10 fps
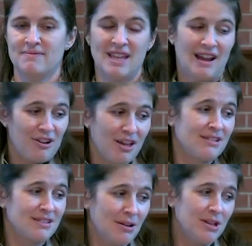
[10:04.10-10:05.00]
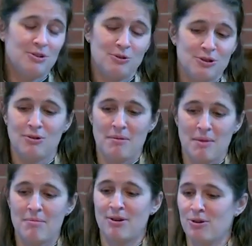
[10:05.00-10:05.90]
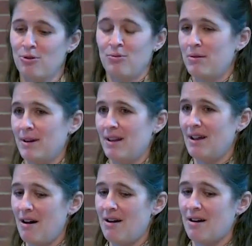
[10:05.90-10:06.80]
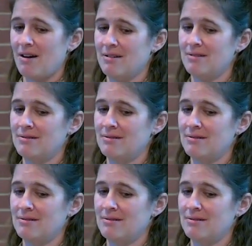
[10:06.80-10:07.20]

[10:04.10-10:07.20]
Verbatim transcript: They are things that we do to remember who we really are,